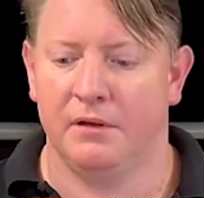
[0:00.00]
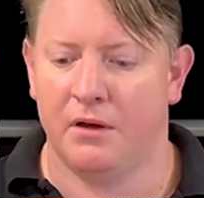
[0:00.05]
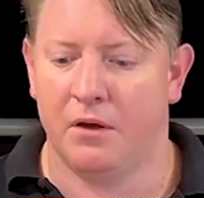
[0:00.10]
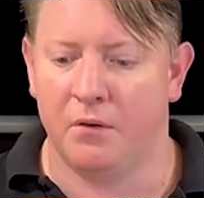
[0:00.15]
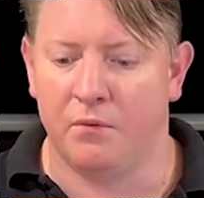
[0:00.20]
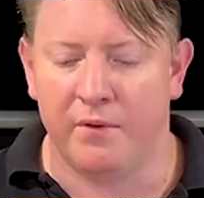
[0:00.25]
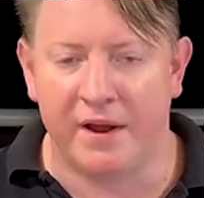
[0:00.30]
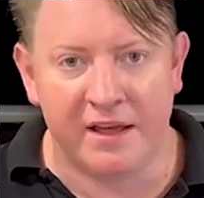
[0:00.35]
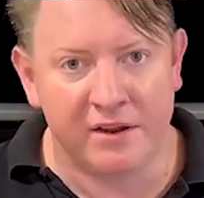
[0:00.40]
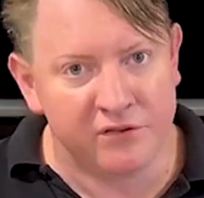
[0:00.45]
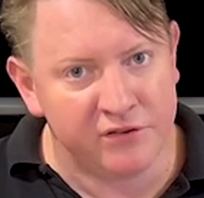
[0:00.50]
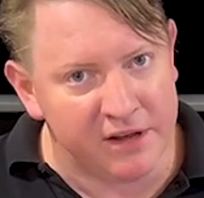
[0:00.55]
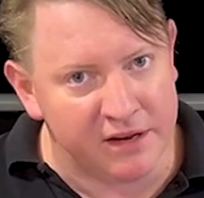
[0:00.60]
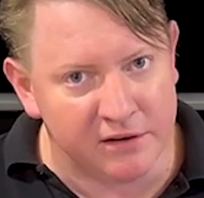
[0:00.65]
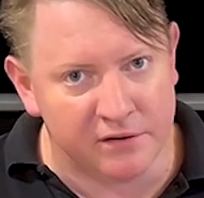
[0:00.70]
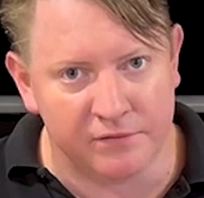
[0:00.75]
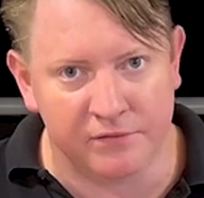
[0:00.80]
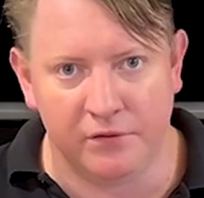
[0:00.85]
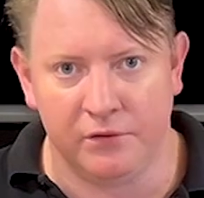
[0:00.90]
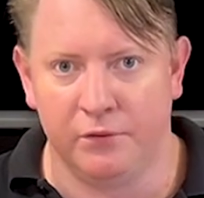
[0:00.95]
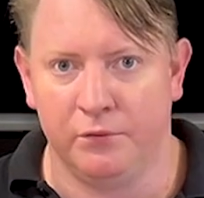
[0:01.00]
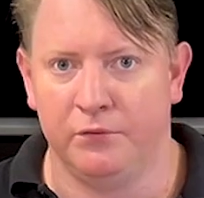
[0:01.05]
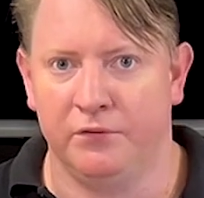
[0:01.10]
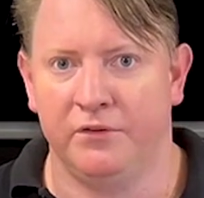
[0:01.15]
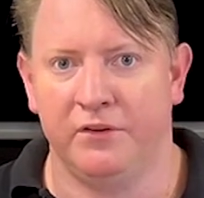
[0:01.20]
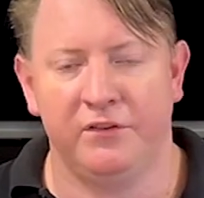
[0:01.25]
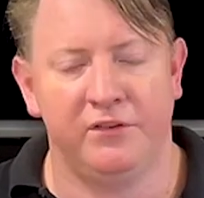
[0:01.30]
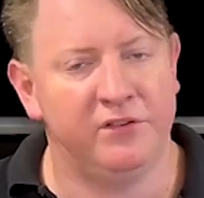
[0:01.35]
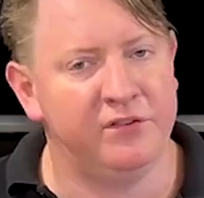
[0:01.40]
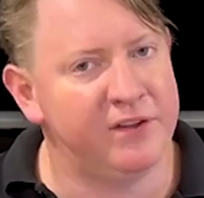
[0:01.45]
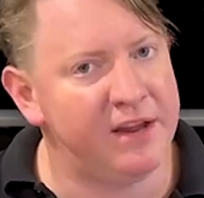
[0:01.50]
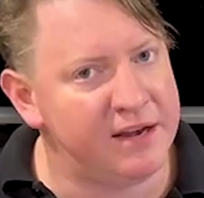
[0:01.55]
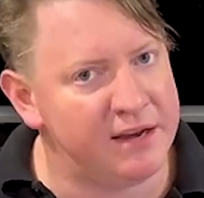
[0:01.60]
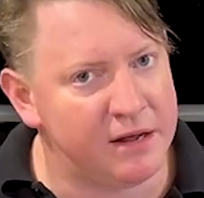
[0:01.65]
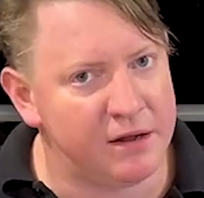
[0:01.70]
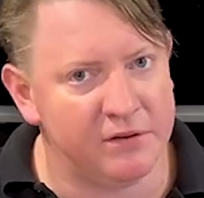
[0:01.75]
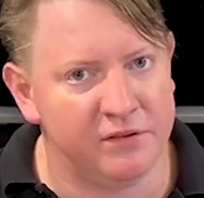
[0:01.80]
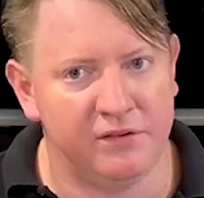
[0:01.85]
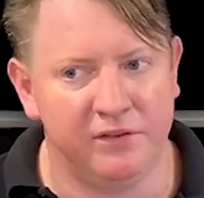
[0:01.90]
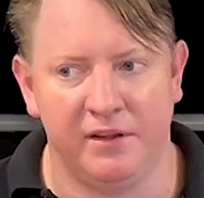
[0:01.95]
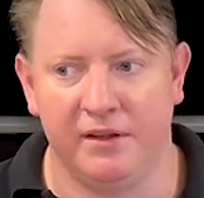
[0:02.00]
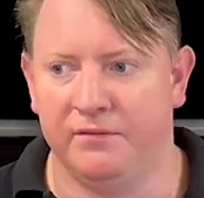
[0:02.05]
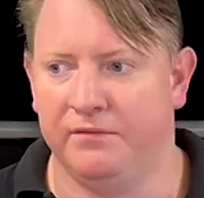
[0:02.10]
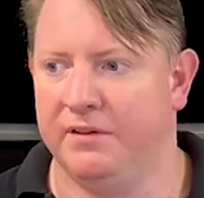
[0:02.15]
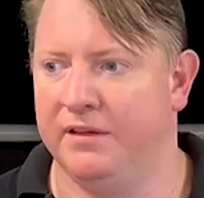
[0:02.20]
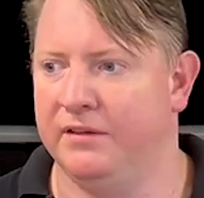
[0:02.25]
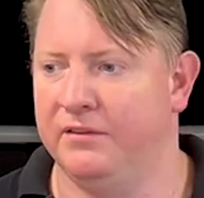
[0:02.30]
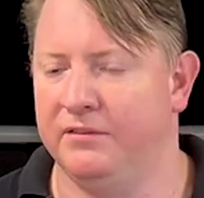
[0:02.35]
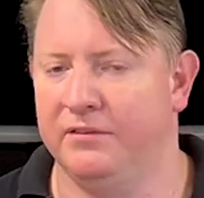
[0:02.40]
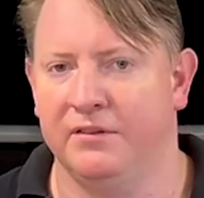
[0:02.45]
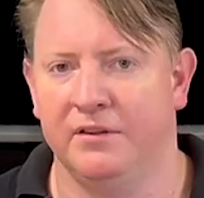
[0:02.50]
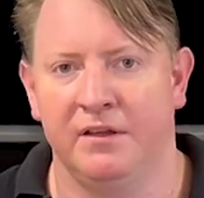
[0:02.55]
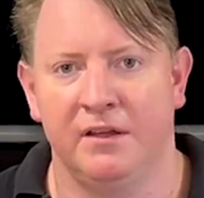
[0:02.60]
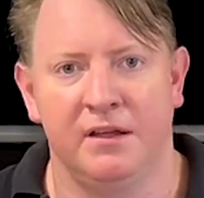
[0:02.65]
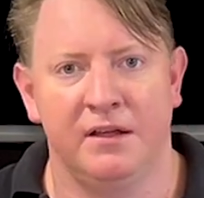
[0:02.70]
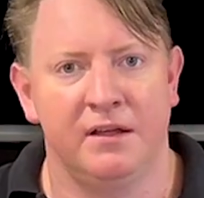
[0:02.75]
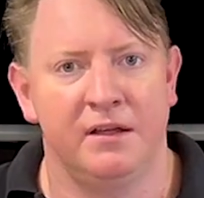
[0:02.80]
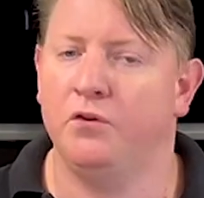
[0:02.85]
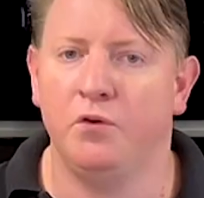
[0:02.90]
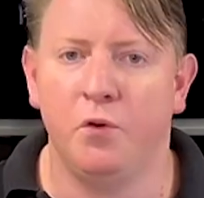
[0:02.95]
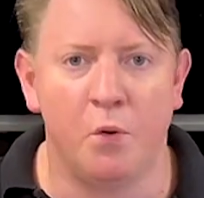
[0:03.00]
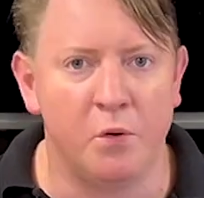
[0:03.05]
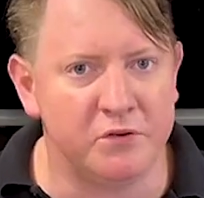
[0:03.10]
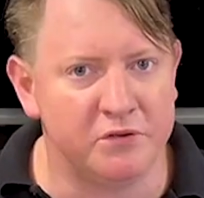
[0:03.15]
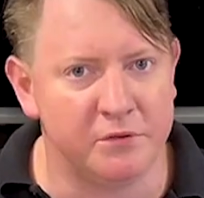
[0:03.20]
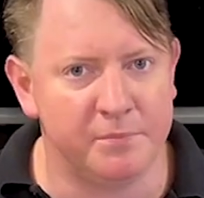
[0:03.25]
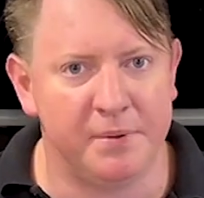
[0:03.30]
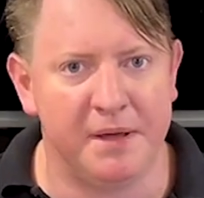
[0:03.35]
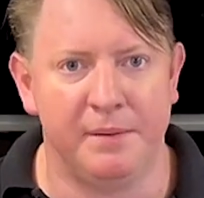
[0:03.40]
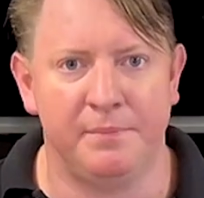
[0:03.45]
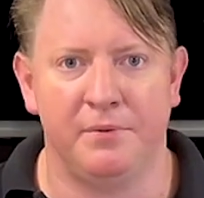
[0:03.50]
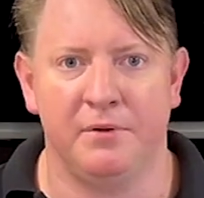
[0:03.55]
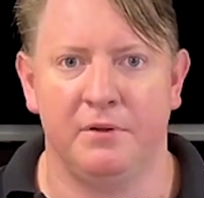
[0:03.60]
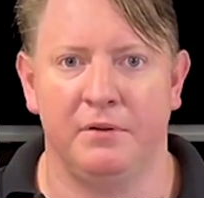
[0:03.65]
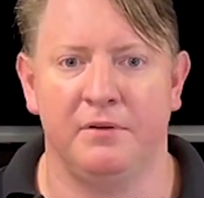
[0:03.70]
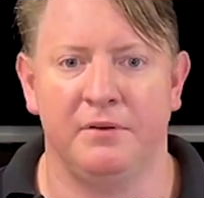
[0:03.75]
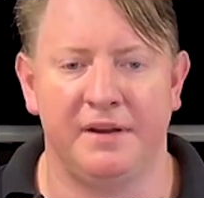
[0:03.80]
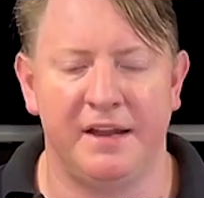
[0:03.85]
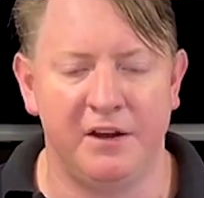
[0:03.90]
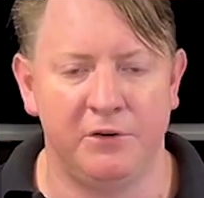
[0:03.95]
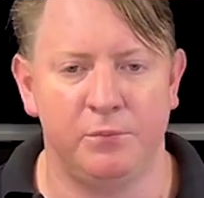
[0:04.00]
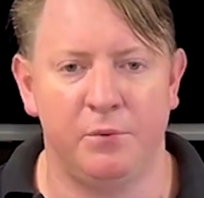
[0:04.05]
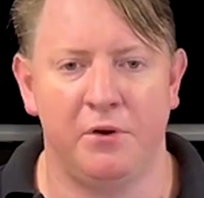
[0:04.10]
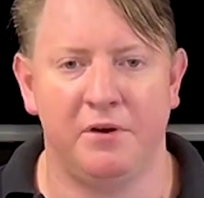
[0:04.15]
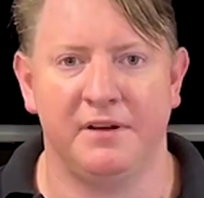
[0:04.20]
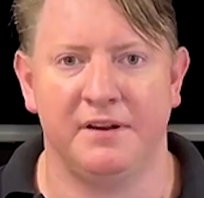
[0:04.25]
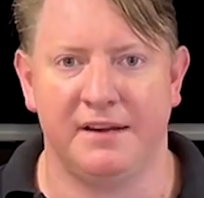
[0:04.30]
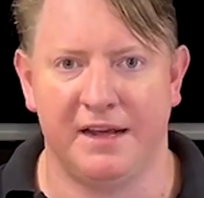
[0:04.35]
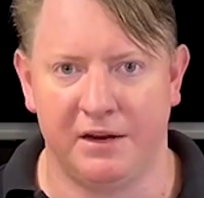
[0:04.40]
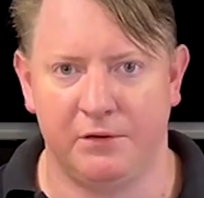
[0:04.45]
Arrange interviews, send out CVs, talk to people, network,